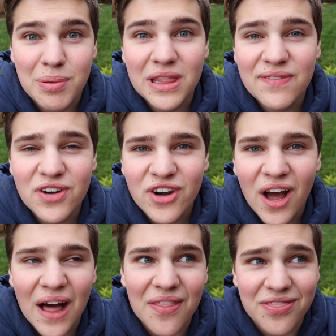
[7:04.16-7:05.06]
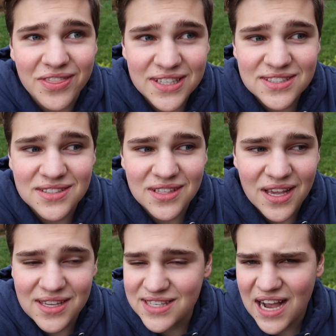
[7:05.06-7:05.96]
believe it or not, this
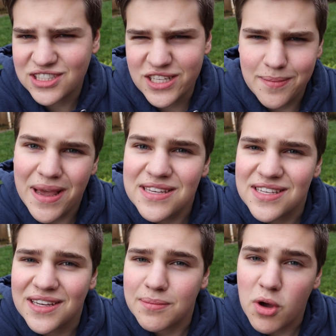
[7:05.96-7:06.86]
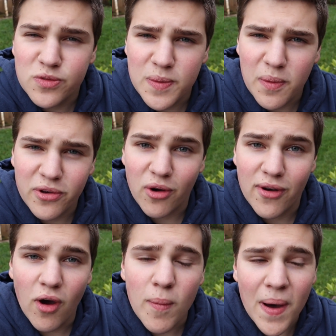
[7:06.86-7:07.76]
is actually amazing and most people don't
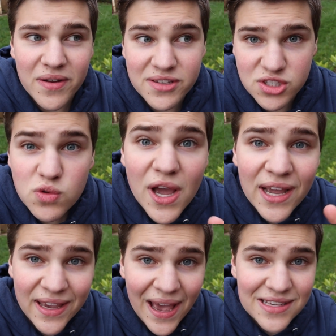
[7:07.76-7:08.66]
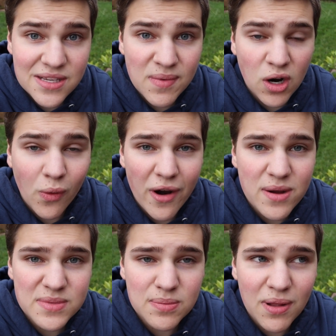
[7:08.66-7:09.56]
know about it, is you can get some
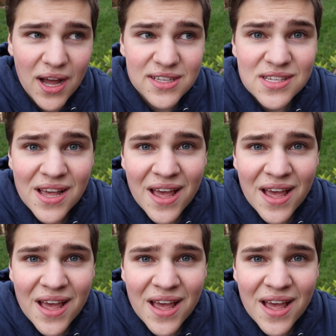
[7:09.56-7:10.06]
aquarium supplies